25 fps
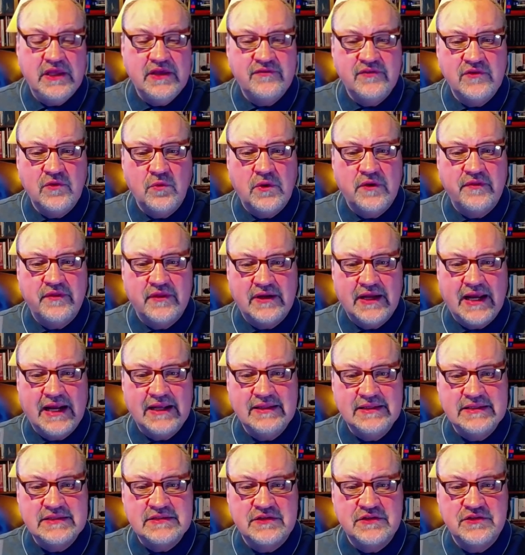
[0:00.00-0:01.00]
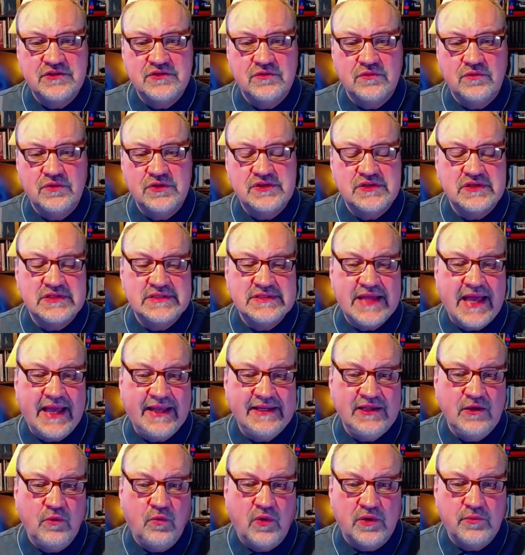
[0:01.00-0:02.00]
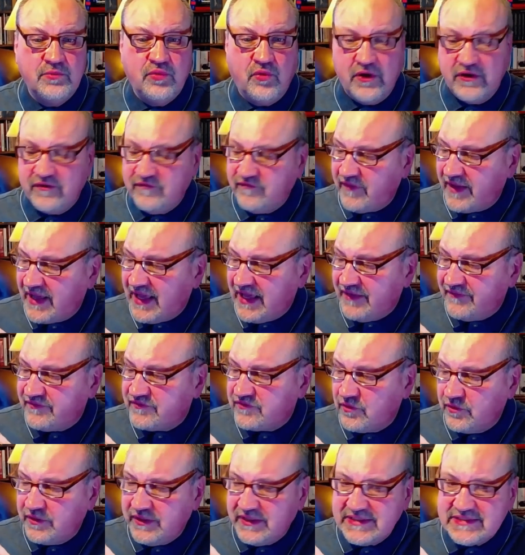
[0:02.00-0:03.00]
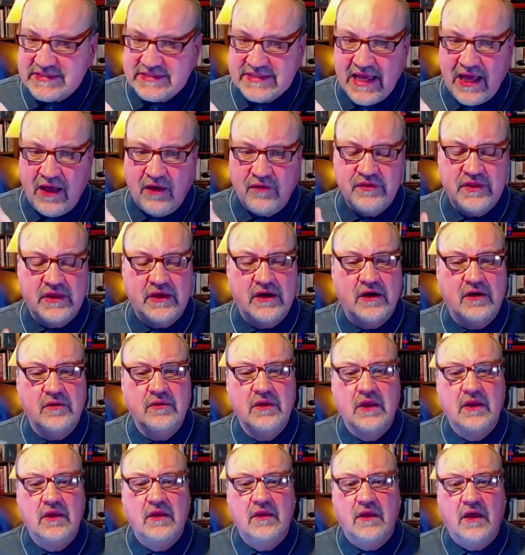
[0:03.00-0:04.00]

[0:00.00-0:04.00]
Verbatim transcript: even the one that I listen to, which is ninety-one point five, so it is down there,